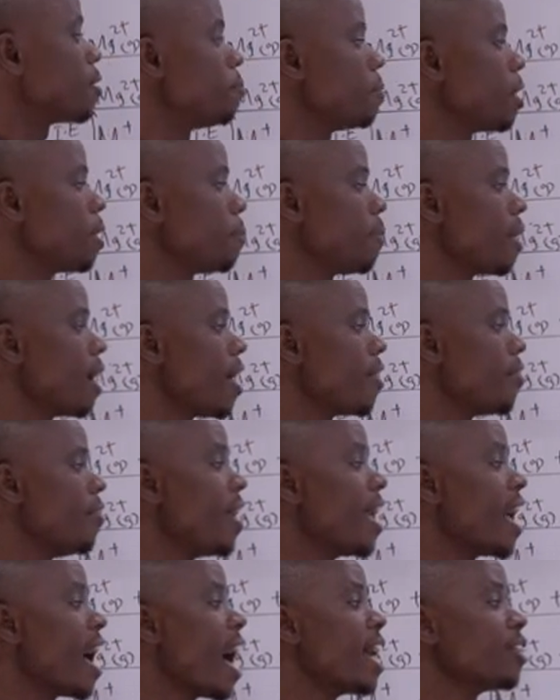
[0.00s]
remember,
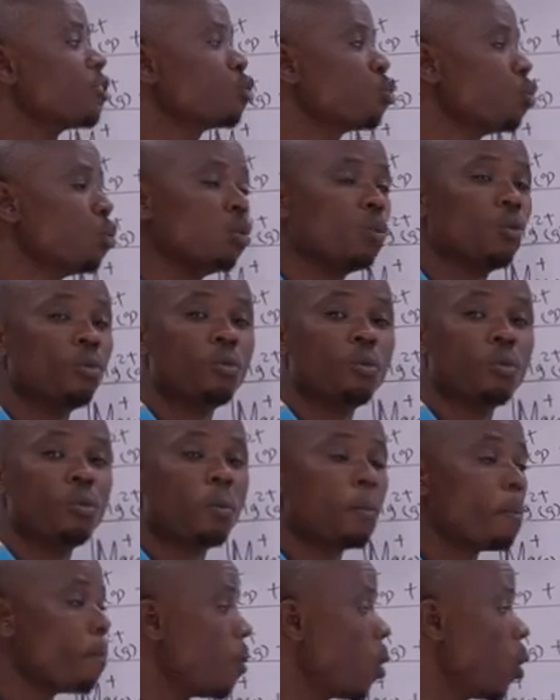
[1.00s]
there are 2
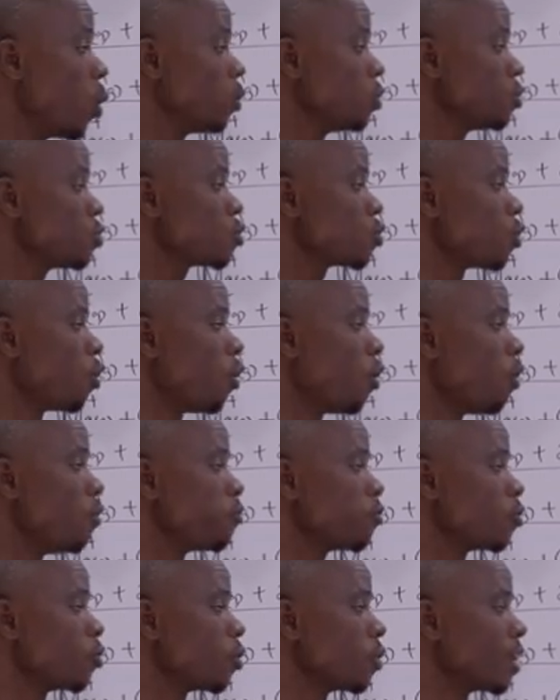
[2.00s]
moles
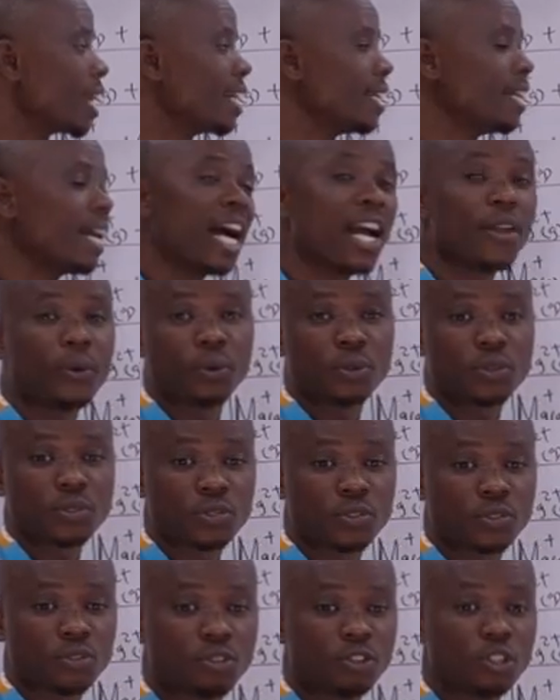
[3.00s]
of chloride
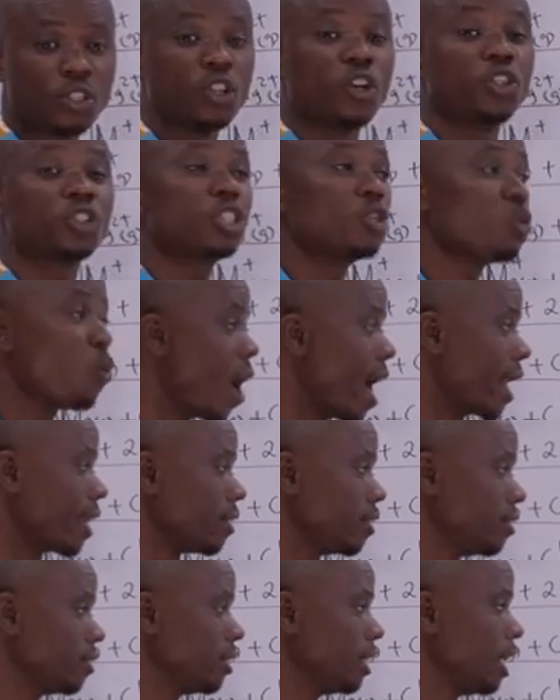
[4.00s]
ions, not
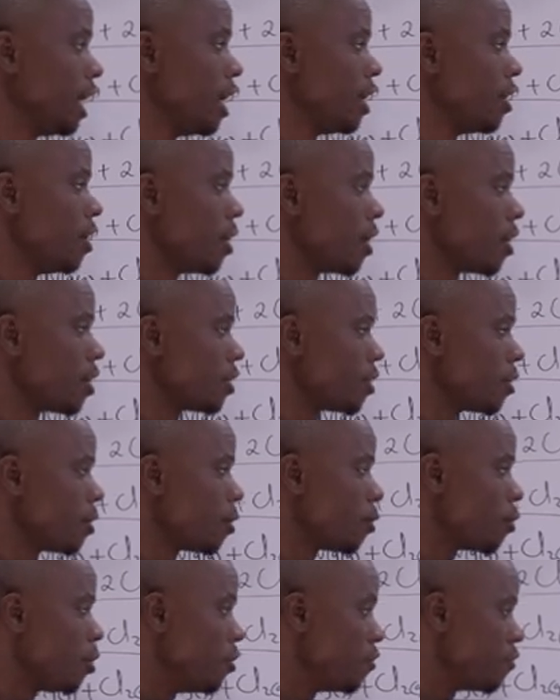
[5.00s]
1.
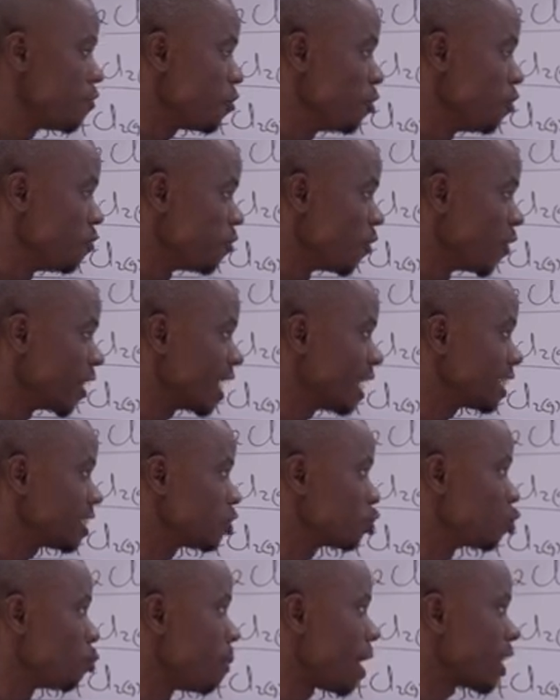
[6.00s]
If you
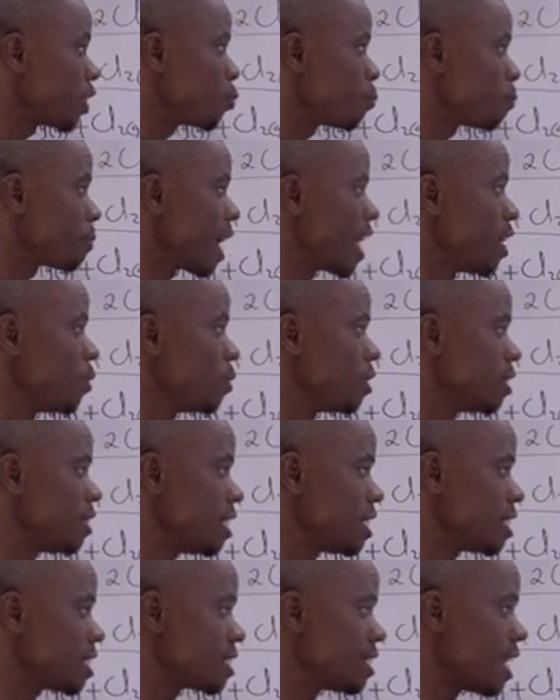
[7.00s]
forget to multiply with
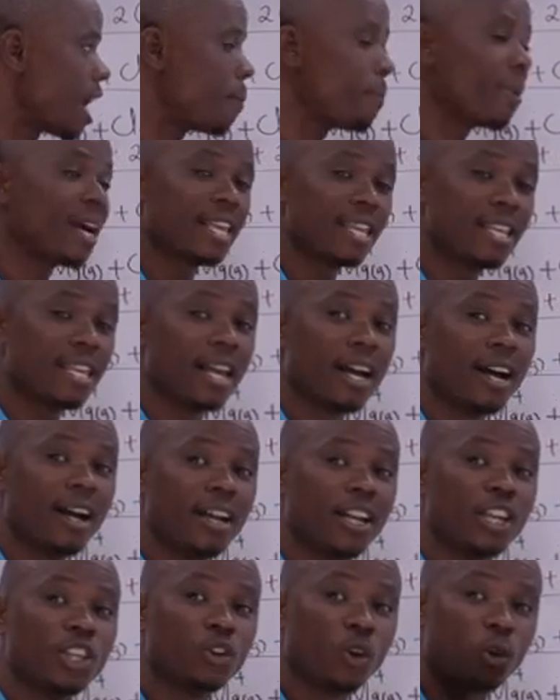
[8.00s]
this number here,
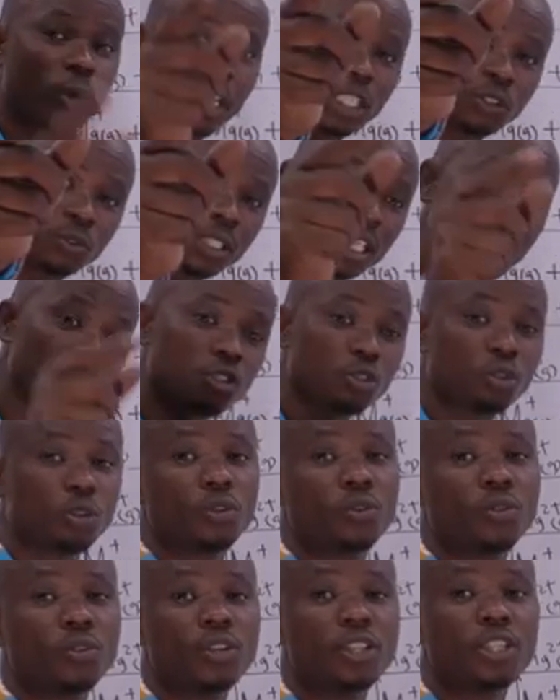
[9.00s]
you're going to get
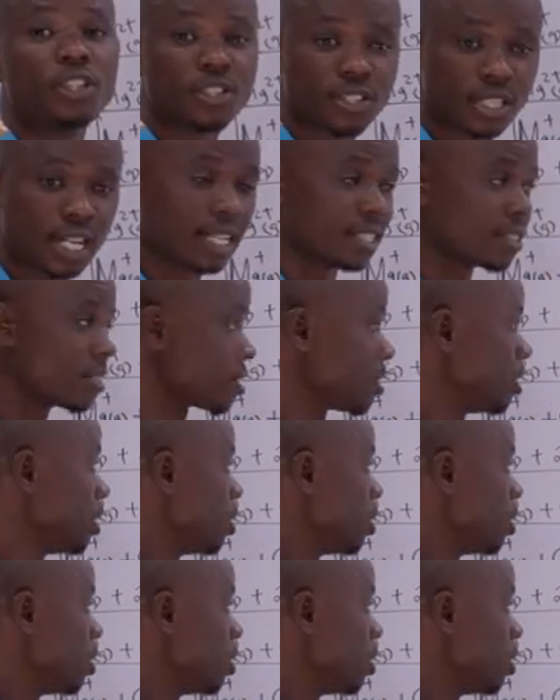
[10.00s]
wrong results.